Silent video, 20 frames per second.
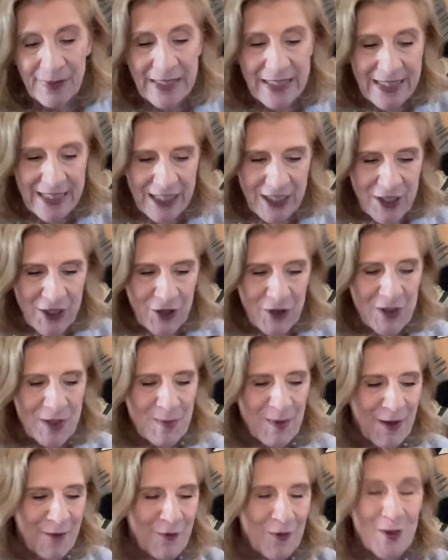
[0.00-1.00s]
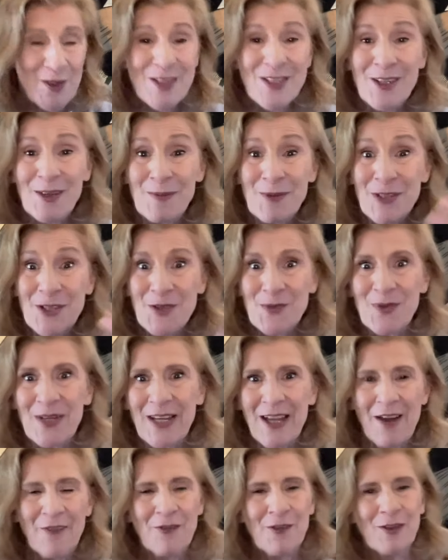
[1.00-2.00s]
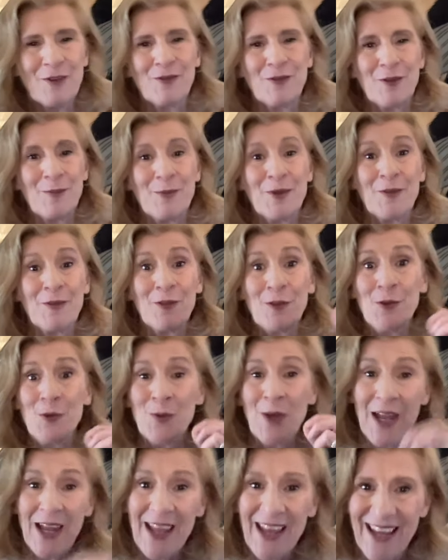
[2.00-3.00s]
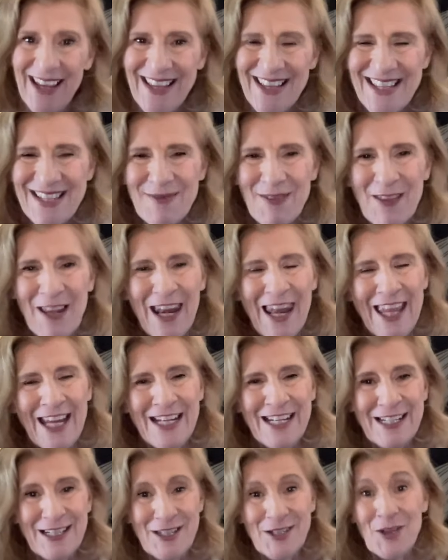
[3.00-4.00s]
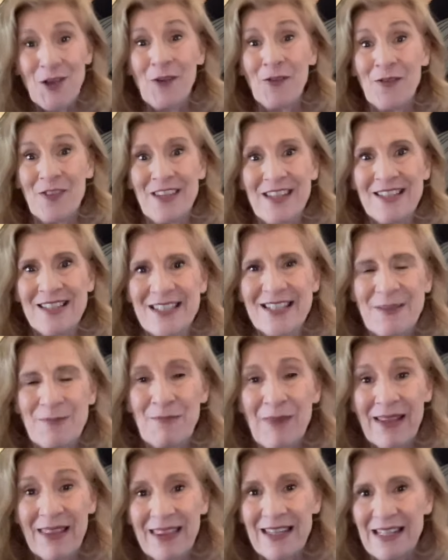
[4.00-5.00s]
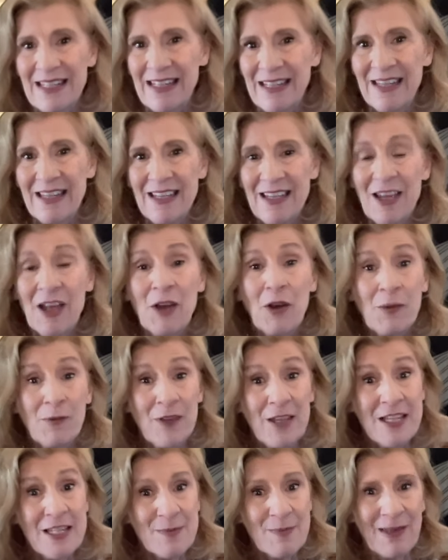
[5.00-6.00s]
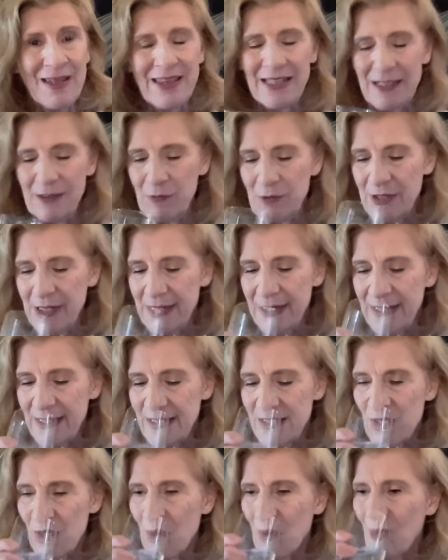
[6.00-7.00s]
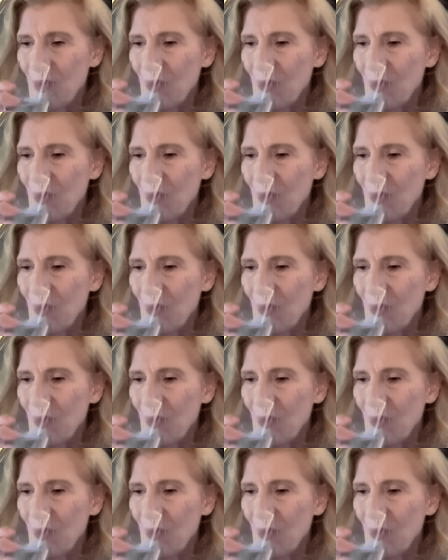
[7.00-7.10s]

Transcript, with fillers: Please excuse my voice, I'm just recovering from the flu, hence the lateness of this monthly, these monthly readings.